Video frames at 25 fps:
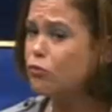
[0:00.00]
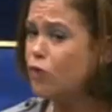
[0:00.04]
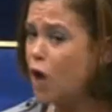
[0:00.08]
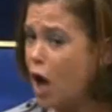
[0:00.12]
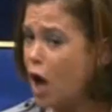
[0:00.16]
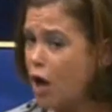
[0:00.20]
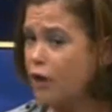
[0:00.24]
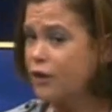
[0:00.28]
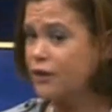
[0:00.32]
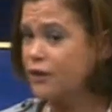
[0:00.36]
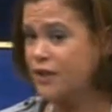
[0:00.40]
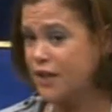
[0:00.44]

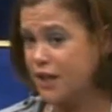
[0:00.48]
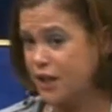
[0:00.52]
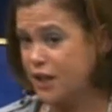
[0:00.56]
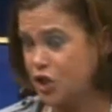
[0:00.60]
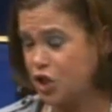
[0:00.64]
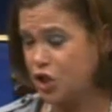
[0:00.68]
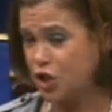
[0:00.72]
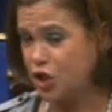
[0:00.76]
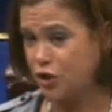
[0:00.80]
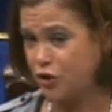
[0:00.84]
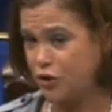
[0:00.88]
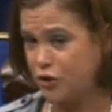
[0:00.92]
wrong,
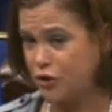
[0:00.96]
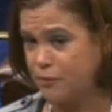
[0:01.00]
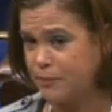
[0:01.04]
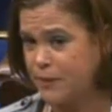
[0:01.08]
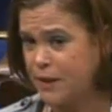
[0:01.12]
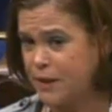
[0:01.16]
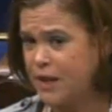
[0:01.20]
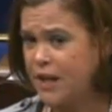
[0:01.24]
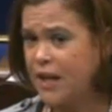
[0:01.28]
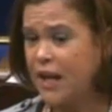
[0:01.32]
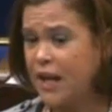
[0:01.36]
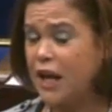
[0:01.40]
Taoiseach,
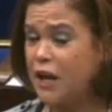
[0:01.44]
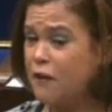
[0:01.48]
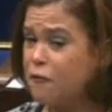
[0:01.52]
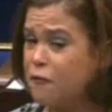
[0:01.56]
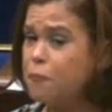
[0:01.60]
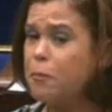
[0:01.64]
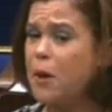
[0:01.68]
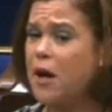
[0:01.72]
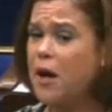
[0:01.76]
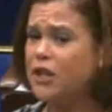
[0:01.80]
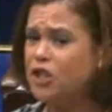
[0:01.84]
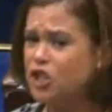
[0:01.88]
if
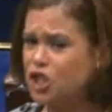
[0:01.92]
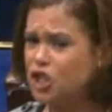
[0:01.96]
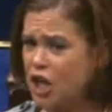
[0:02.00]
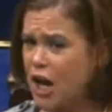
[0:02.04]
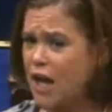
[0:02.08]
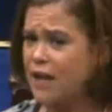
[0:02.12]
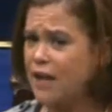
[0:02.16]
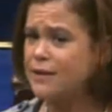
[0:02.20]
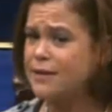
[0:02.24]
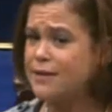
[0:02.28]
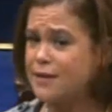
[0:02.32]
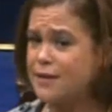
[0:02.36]
by
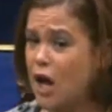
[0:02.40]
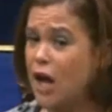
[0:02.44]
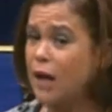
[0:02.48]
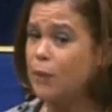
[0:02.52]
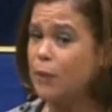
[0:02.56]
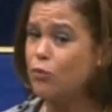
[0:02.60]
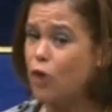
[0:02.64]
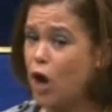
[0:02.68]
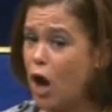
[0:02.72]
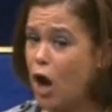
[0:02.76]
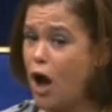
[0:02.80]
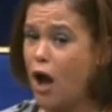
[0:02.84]
chance
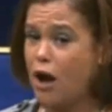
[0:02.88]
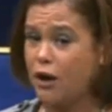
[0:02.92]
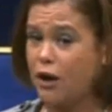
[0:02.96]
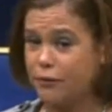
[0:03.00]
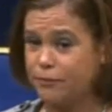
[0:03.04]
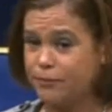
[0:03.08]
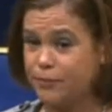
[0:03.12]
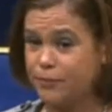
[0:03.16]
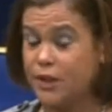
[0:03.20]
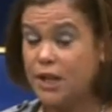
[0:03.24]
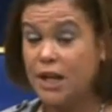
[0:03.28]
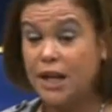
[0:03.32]
I'm wrong,
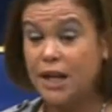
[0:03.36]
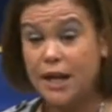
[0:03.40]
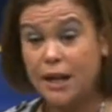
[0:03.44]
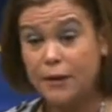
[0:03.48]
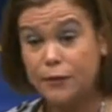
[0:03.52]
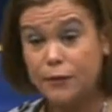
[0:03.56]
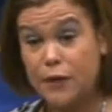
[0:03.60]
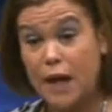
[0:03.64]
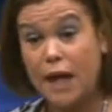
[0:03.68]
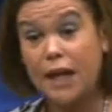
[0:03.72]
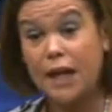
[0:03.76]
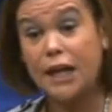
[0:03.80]

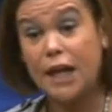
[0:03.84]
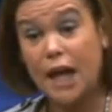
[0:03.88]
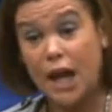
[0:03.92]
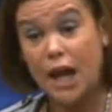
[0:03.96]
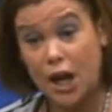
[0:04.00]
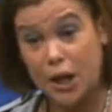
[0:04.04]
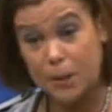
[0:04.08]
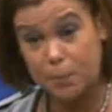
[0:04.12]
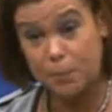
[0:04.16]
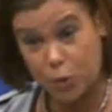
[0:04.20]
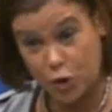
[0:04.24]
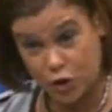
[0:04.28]
then can
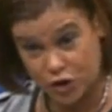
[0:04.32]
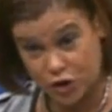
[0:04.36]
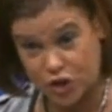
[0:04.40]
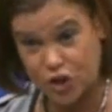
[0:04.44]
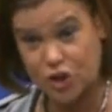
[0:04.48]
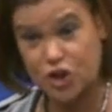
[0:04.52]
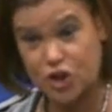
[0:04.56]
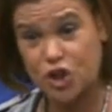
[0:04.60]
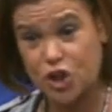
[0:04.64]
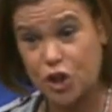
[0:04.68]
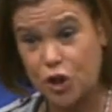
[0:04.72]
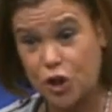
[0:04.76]
I put
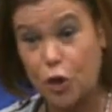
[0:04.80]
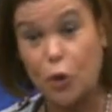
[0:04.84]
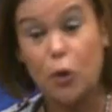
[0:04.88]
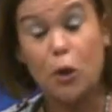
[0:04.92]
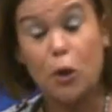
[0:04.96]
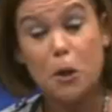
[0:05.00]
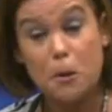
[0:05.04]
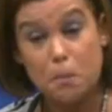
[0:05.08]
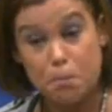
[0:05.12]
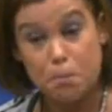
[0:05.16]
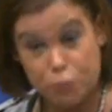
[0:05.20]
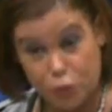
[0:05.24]
it to you?
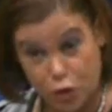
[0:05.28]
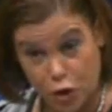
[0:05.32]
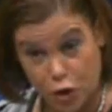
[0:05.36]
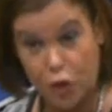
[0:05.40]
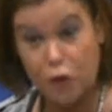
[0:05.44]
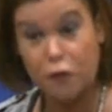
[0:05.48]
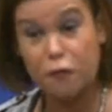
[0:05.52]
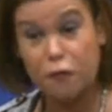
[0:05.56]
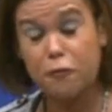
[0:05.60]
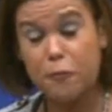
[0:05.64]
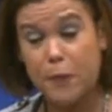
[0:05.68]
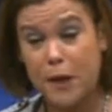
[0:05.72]

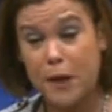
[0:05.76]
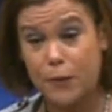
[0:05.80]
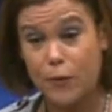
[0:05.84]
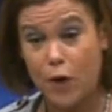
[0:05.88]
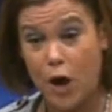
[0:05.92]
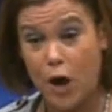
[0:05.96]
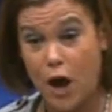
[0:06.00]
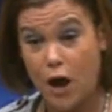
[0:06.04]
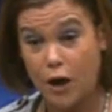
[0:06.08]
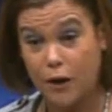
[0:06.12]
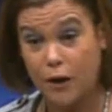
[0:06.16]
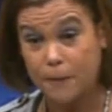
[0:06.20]
Prove me
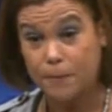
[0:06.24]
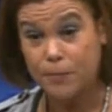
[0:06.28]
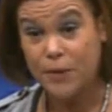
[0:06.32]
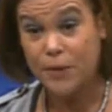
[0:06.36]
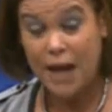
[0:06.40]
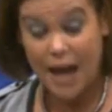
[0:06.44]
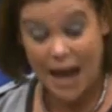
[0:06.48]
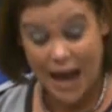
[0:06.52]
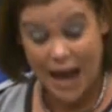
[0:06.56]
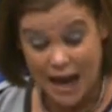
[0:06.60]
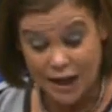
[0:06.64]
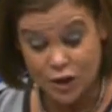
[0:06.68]
wrong
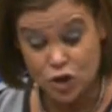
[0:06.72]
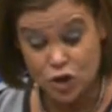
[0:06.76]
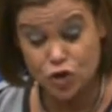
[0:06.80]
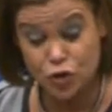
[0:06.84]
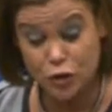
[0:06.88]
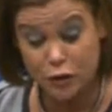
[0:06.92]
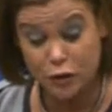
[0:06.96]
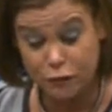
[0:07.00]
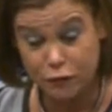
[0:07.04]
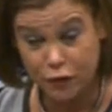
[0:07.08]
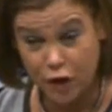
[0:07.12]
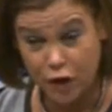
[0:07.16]
and
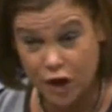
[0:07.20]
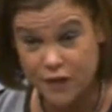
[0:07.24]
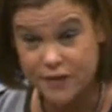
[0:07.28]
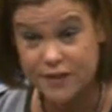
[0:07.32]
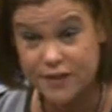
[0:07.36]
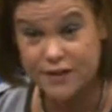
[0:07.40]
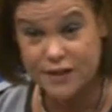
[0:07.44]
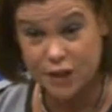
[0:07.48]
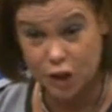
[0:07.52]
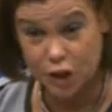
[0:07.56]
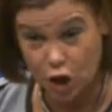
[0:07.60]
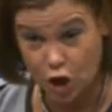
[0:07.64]

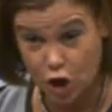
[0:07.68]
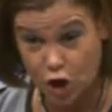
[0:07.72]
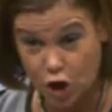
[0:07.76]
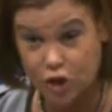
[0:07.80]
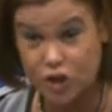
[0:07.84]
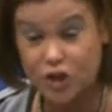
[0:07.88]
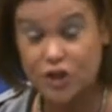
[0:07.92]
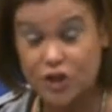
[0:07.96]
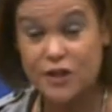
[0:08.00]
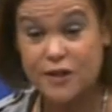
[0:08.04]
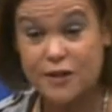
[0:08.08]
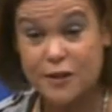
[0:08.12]
reverse the cut
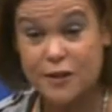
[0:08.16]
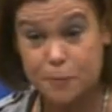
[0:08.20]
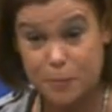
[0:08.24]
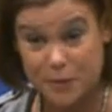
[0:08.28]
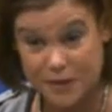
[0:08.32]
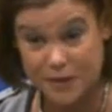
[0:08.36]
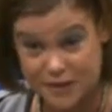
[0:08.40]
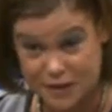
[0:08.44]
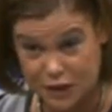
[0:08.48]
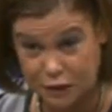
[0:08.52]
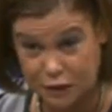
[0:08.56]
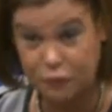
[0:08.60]

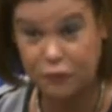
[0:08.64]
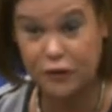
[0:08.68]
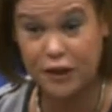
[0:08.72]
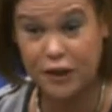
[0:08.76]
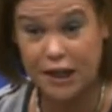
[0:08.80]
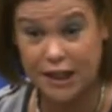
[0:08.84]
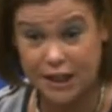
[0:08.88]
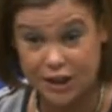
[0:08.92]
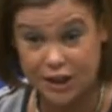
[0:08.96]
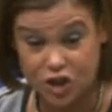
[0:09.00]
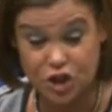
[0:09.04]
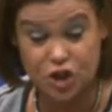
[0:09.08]

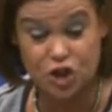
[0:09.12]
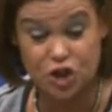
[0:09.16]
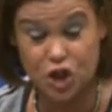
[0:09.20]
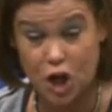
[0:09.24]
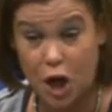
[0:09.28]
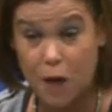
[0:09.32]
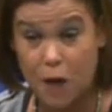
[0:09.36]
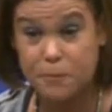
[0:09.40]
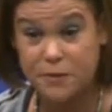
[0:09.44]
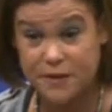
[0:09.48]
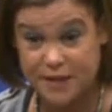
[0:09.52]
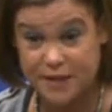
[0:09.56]
specifically to
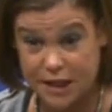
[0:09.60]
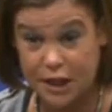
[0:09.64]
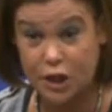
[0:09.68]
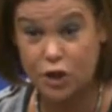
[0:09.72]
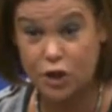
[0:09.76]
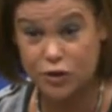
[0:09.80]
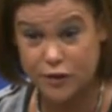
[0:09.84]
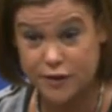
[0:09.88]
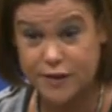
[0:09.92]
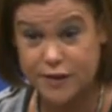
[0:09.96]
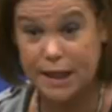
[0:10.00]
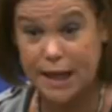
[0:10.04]
job
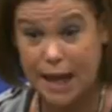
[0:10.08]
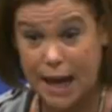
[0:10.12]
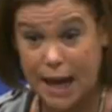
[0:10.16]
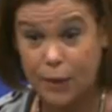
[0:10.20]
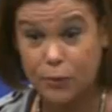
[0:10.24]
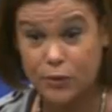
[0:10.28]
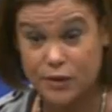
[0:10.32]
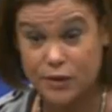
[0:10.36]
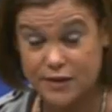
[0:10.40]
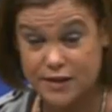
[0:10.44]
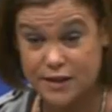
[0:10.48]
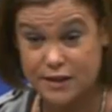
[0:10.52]
seekers'
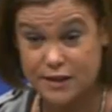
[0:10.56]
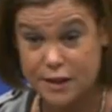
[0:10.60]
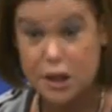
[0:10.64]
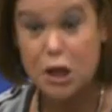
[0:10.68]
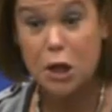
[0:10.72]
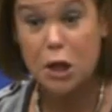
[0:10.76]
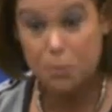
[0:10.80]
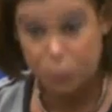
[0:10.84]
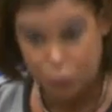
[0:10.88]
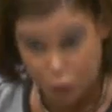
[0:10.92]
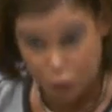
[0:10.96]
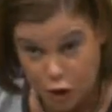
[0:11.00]
allowances.
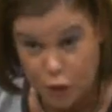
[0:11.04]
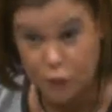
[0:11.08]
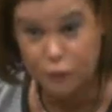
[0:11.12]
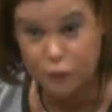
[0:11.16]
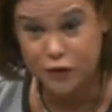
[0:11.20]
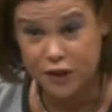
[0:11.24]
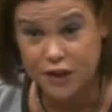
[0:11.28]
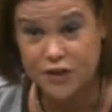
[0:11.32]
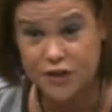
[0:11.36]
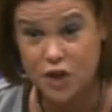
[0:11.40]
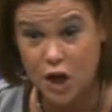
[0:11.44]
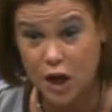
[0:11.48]
Prove
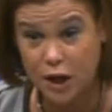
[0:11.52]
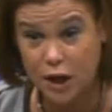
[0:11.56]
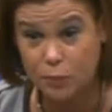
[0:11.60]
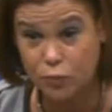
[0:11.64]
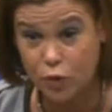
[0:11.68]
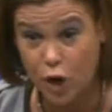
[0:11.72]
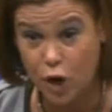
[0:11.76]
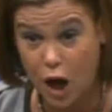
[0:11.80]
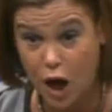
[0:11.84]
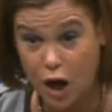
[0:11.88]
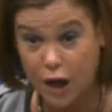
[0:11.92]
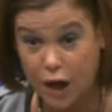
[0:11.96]
that I'm
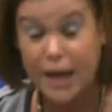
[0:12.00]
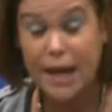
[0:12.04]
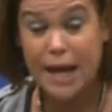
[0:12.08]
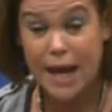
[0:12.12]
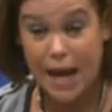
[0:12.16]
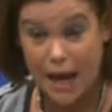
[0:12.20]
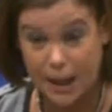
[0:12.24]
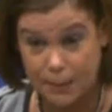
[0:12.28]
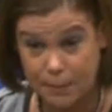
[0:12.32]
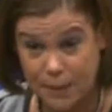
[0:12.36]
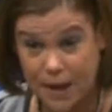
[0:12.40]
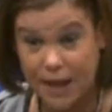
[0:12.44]
wrong
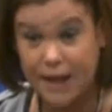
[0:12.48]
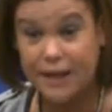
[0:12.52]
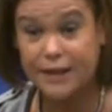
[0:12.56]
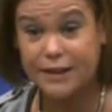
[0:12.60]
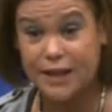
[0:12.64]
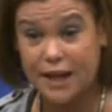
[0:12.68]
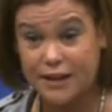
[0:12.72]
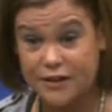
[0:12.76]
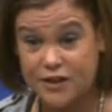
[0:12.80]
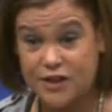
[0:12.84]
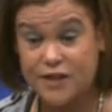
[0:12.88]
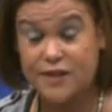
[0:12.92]
and make
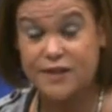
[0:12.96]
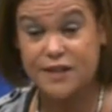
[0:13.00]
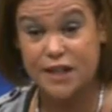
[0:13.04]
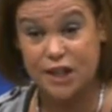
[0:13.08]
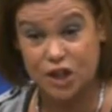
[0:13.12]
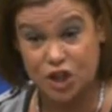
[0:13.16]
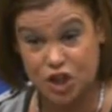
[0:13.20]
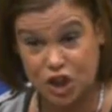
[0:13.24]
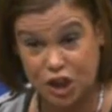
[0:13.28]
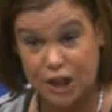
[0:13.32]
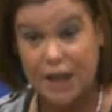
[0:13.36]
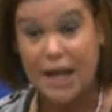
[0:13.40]
that
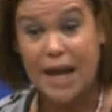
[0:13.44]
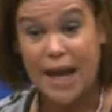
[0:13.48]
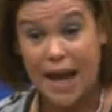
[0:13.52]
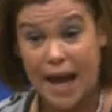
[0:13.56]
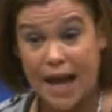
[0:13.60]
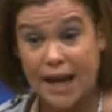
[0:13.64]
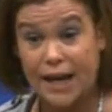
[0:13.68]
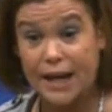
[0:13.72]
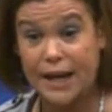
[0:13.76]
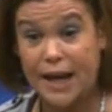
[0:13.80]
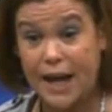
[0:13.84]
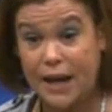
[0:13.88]
decision
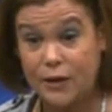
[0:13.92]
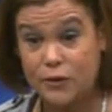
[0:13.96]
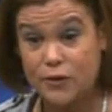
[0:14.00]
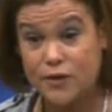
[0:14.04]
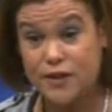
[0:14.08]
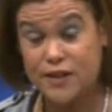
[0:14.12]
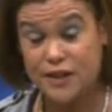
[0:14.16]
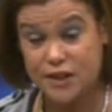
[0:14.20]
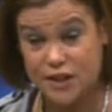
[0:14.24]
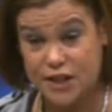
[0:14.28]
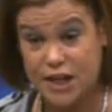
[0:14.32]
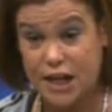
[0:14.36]
and
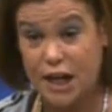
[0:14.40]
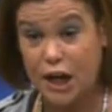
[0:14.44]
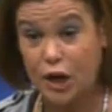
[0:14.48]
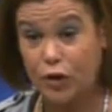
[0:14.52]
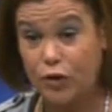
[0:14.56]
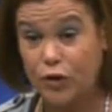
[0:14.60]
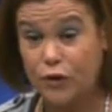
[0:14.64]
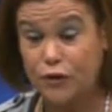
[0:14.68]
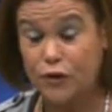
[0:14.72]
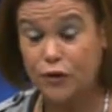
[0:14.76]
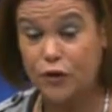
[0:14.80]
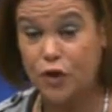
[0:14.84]
announce it here
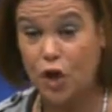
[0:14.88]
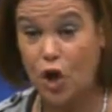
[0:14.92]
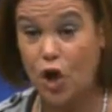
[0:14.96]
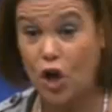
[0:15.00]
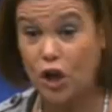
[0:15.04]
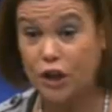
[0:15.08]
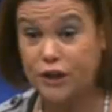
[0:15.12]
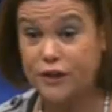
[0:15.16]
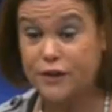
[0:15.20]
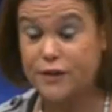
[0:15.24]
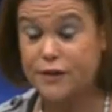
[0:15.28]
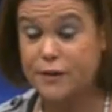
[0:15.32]
in the
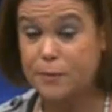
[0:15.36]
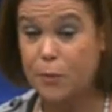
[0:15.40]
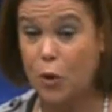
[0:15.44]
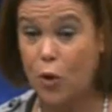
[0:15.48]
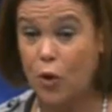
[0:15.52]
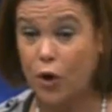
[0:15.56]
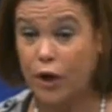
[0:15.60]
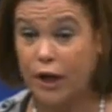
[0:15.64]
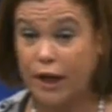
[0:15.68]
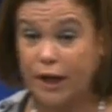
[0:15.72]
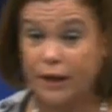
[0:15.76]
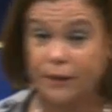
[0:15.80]
Dáil this
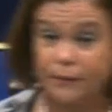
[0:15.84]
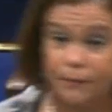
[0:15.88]
morning.